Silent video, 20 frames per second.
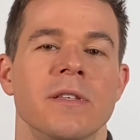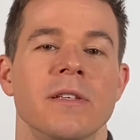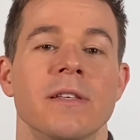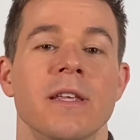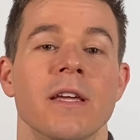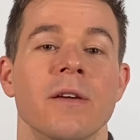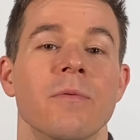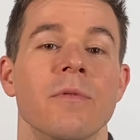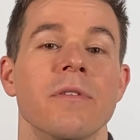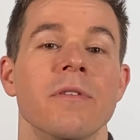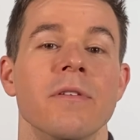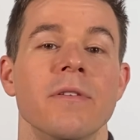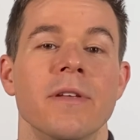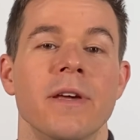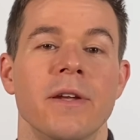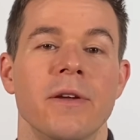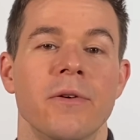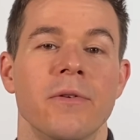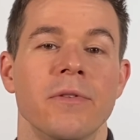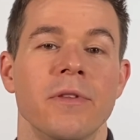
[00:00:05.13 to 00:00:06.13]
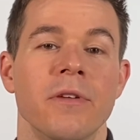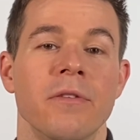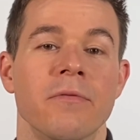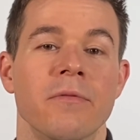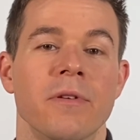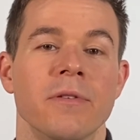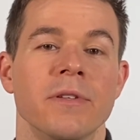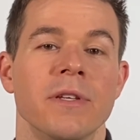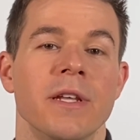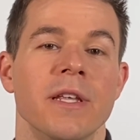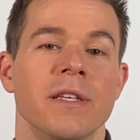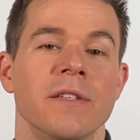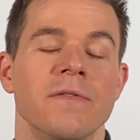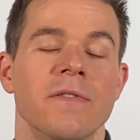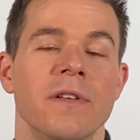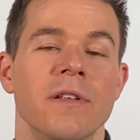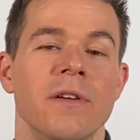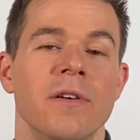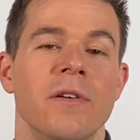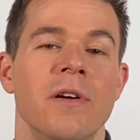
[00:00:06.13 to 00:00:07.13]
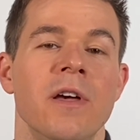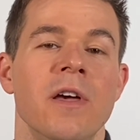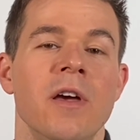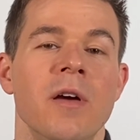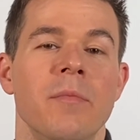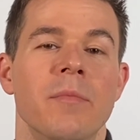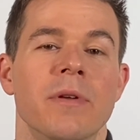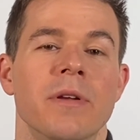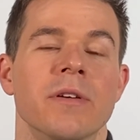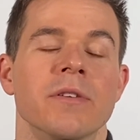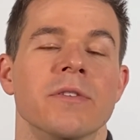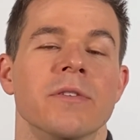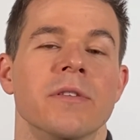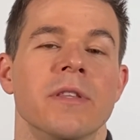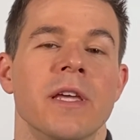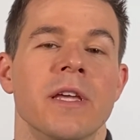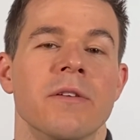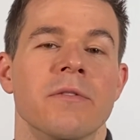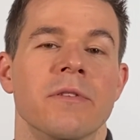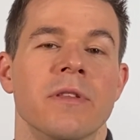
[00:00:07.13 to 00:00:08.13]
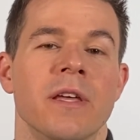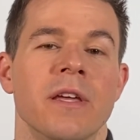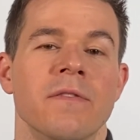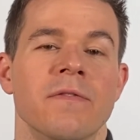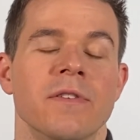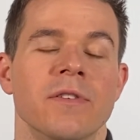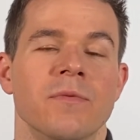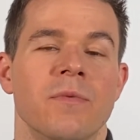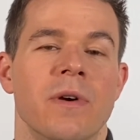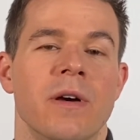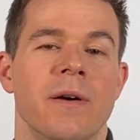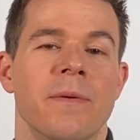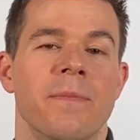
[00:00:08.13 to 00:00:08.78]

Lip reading: take with you not only throughout today's video, but also later in life as well.